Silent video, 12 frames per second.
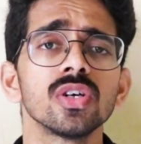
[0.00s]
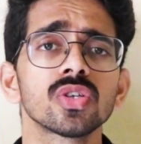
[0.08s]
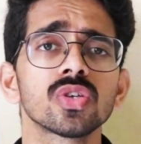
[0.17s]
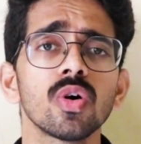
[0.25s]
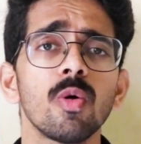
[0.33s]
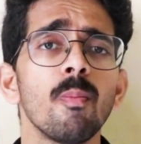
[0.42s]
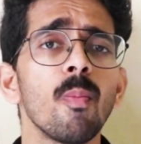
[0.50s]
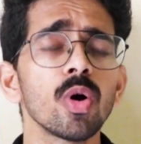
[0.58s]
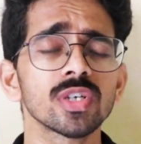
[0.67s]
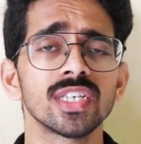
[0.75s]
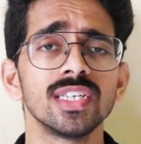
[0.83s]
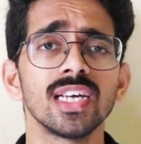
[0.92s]
So
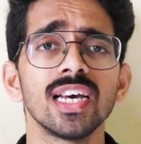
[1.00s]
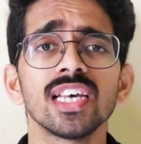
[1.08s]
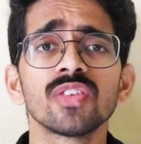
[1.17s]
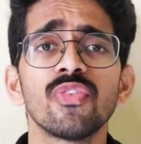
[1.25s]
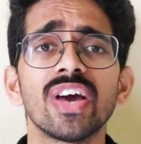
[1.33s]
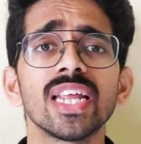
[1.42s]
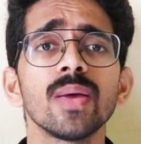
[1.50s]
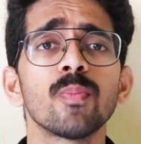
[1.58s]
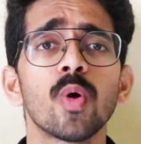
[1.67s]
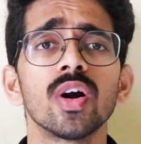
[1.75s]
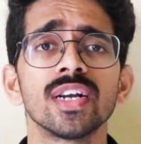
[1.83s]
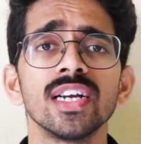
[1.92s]
motion is very
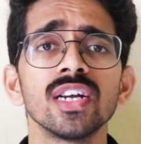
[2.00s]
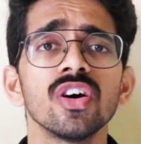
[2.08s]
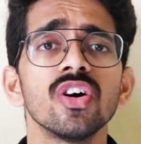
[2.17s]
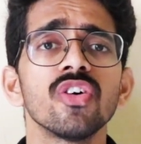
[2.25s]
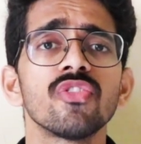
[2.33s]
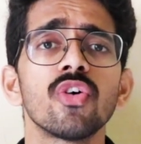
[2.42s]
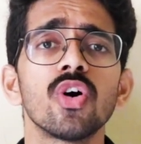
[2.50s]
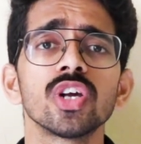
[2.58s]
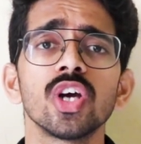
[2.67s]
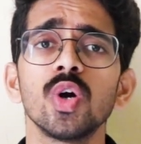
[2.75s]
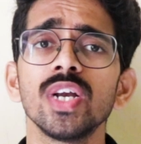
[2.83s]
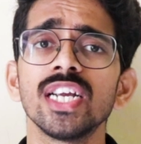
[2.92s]
important for
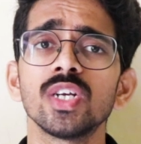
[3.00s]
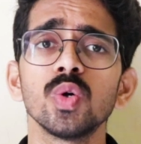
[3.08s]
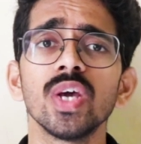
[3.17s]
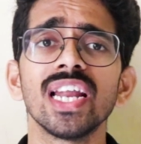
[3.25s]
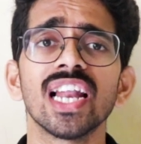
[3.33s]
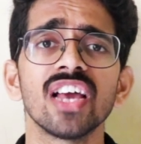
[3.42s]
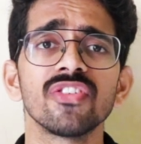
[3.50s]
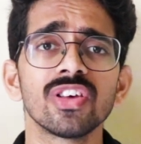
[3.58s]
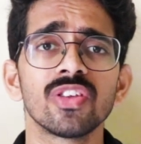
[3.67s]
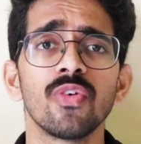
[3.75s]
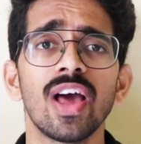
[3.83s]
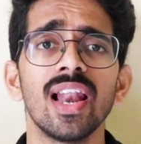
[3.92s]
your day-to-day life
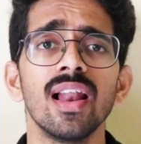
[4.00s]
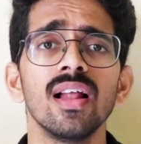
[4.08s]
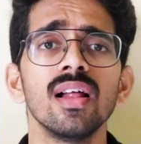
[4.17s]
as well.